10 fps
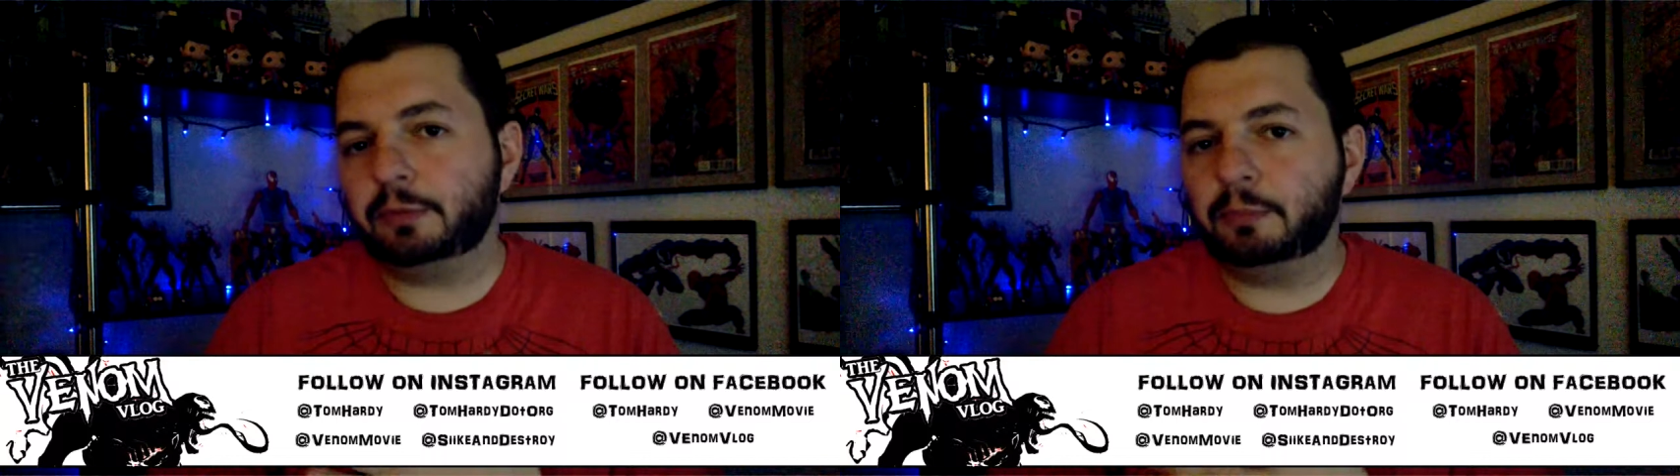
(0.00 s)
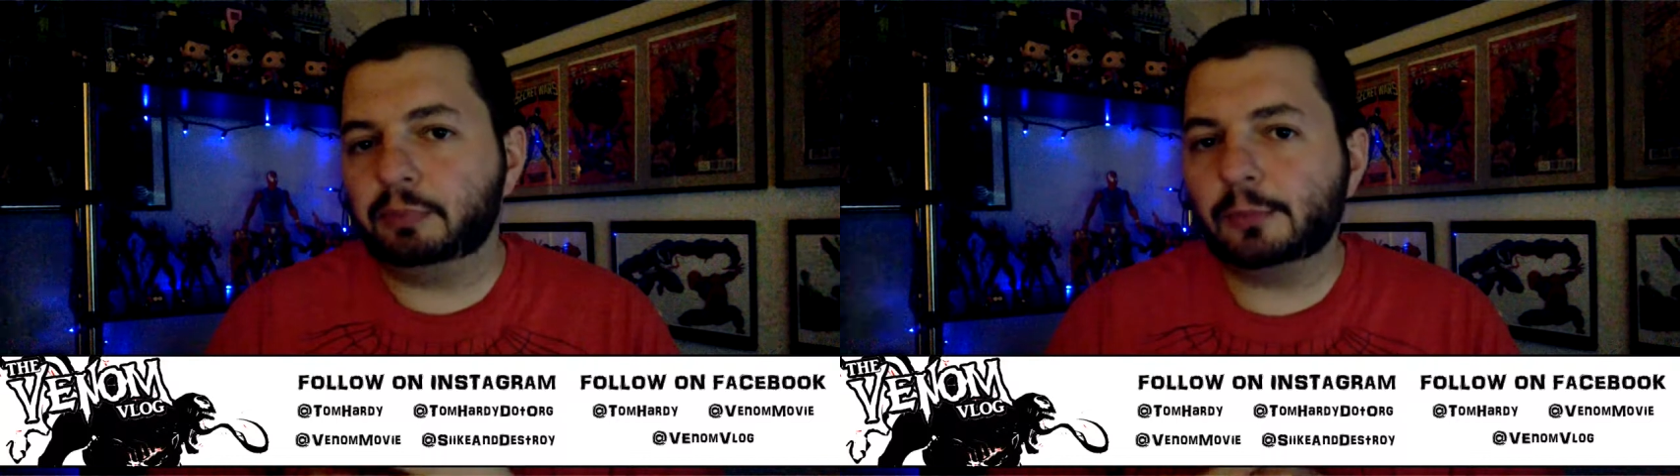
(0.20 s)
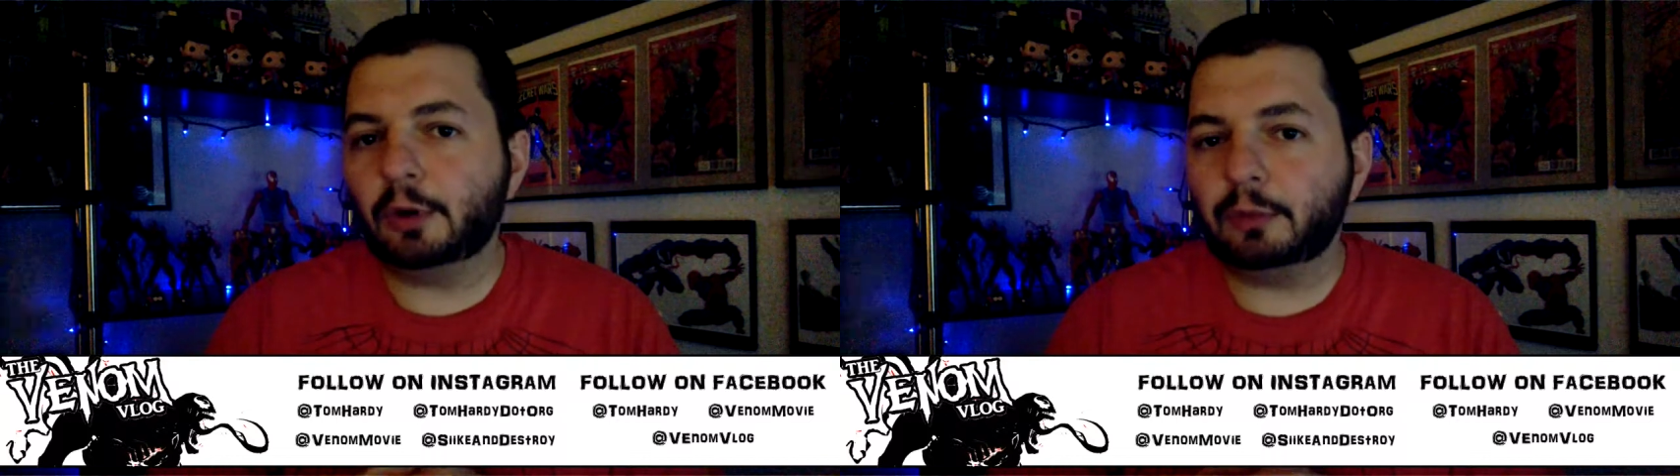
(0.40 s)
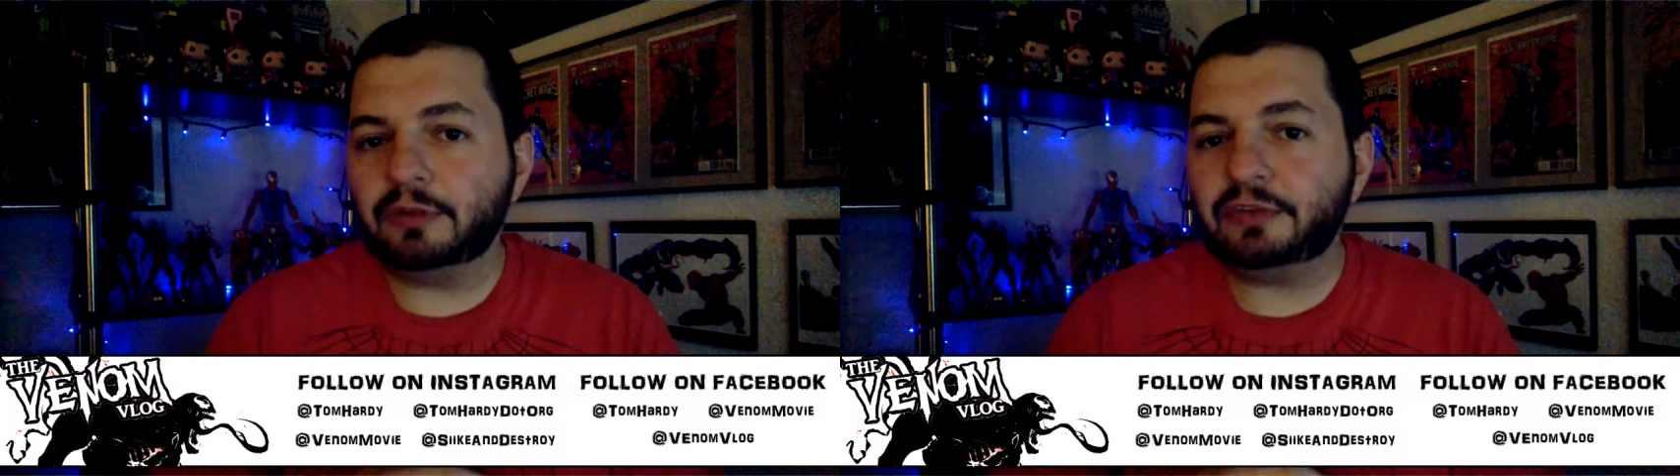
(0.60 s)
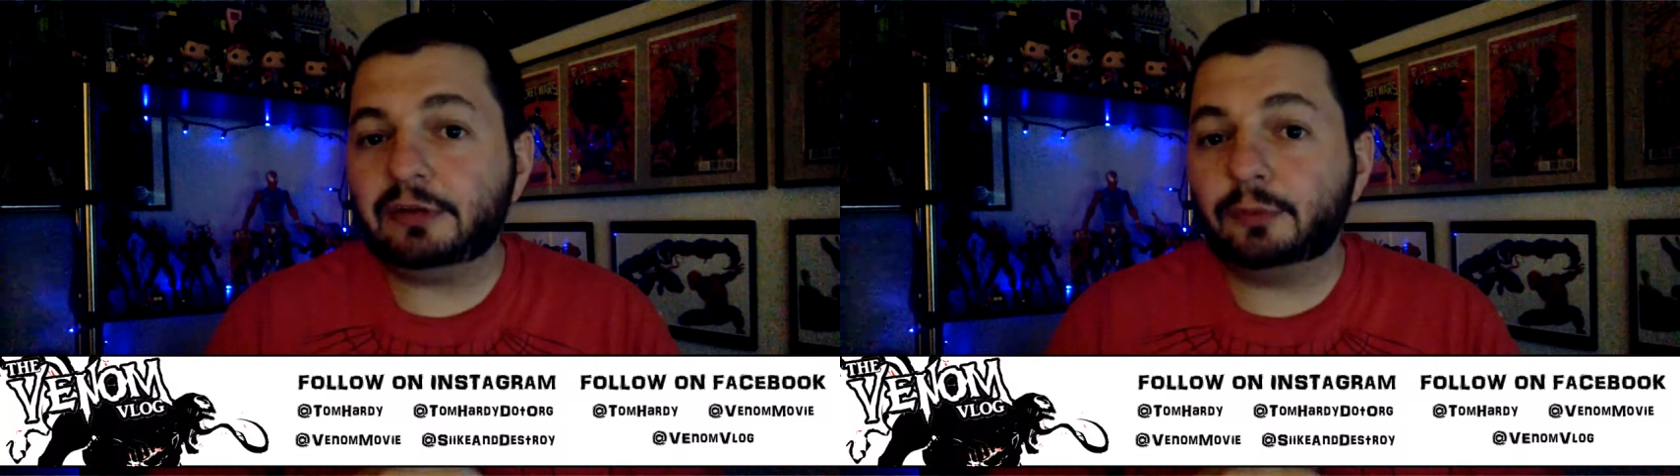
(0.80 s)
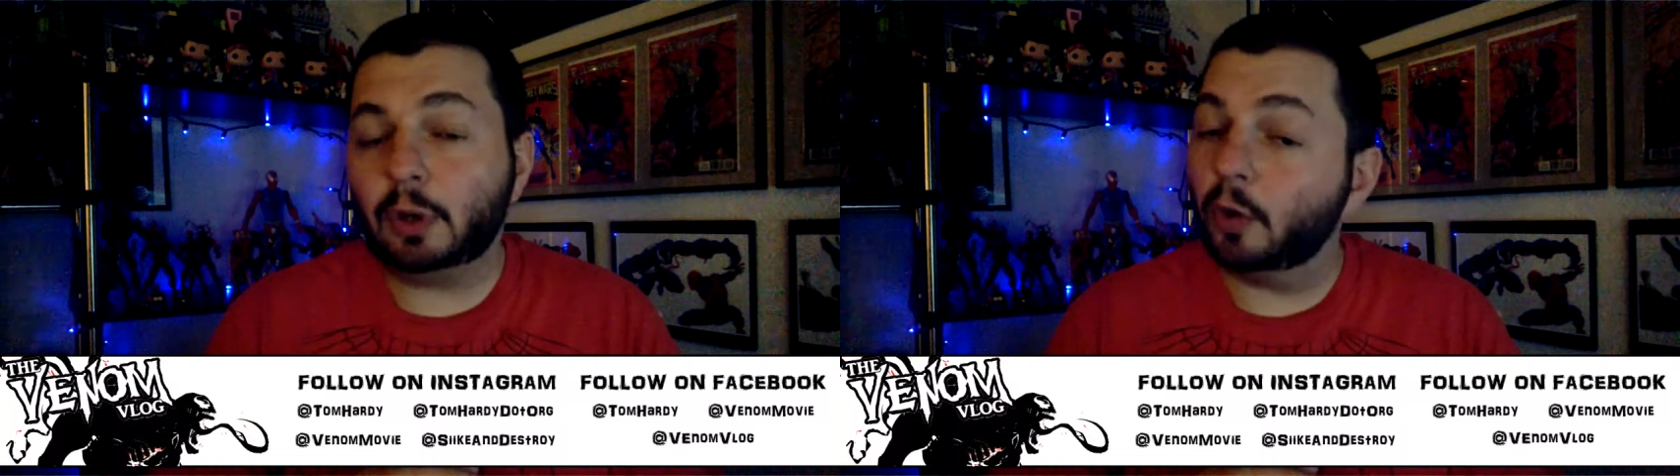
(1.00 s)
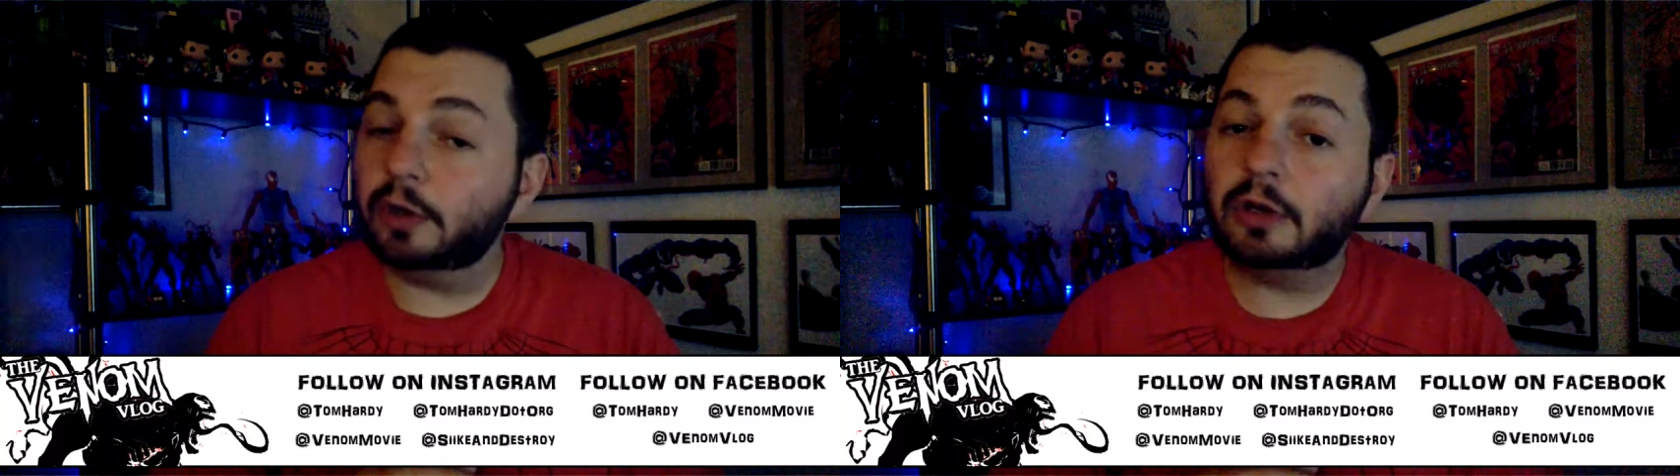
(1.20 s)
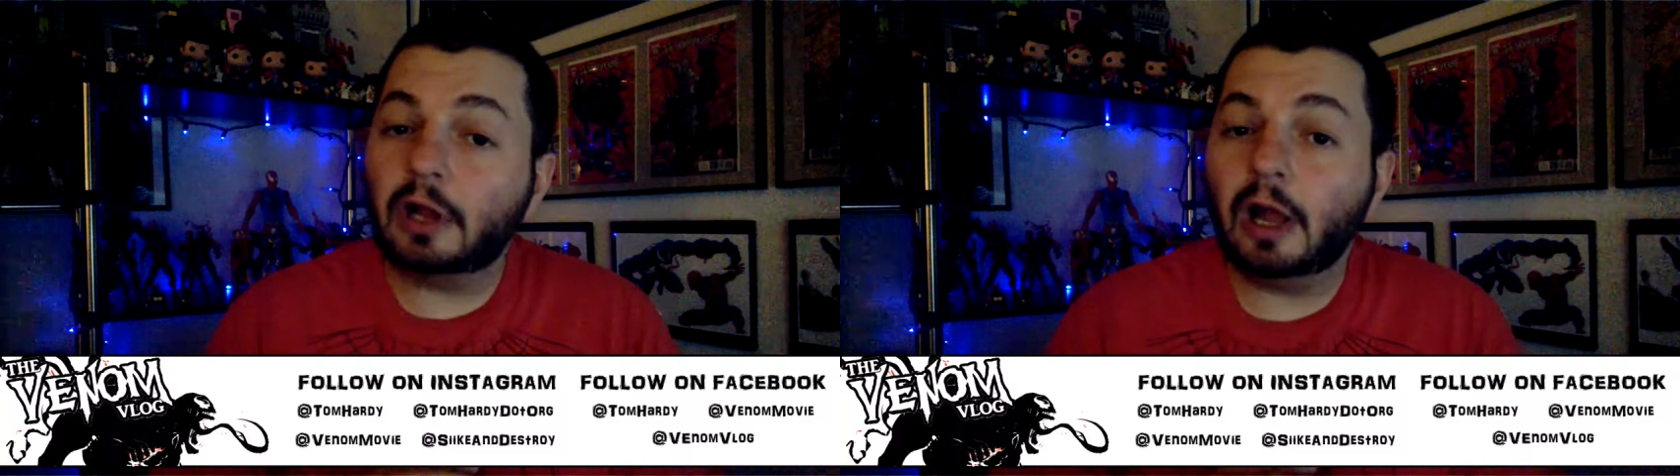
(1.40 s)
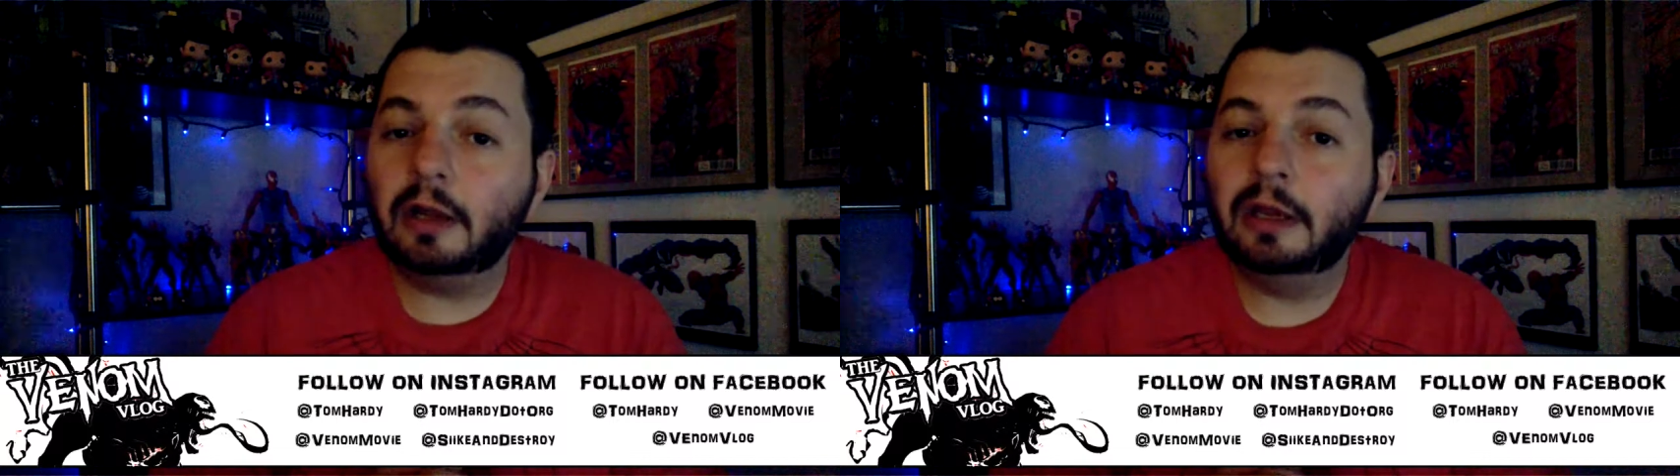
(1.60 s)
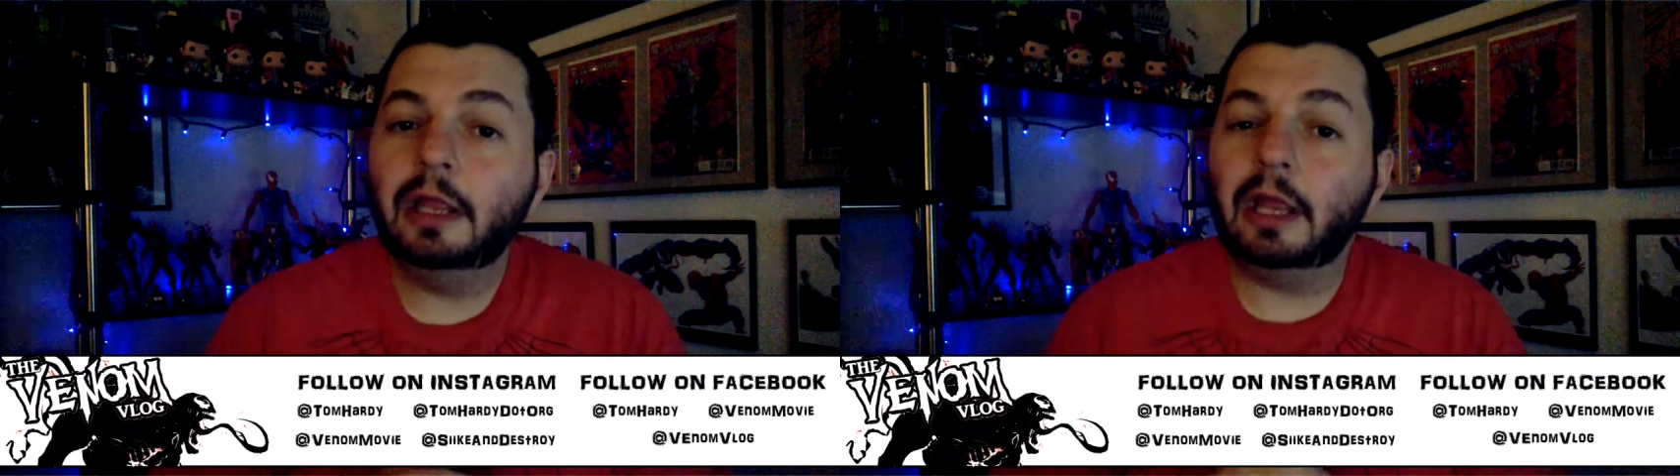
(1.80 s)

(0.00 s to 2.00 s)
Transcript: promoting Resident Evil at WonderCon,